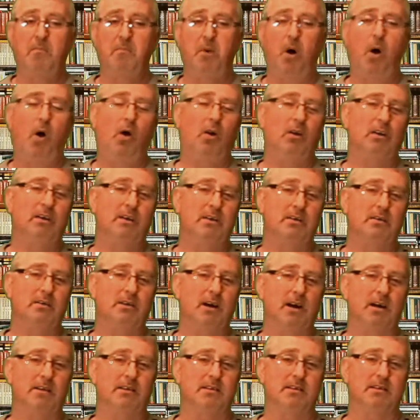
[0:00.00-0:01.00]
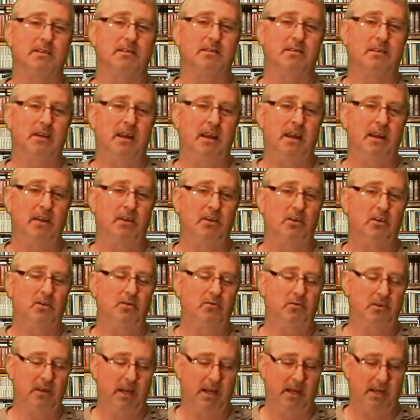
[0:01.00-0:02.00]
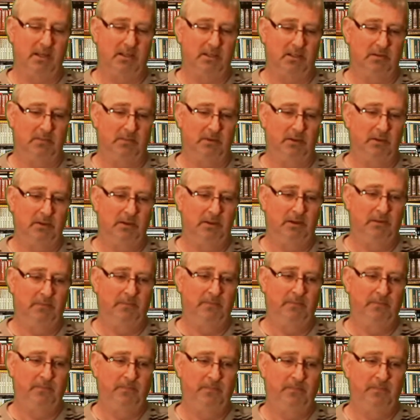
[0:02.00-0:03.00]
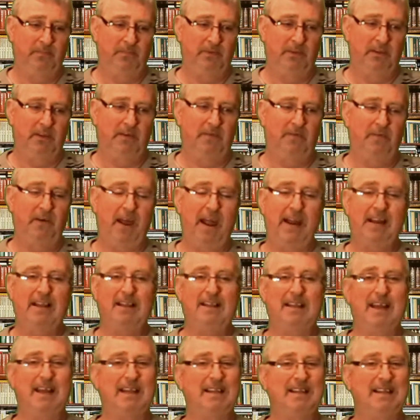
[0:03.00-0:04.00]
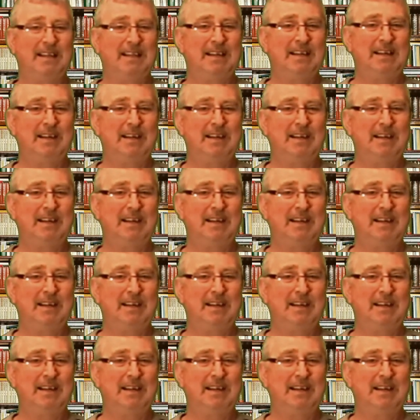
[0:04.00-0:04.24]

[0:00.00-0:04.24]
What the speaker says: Paul discusses in the New Testament the fact that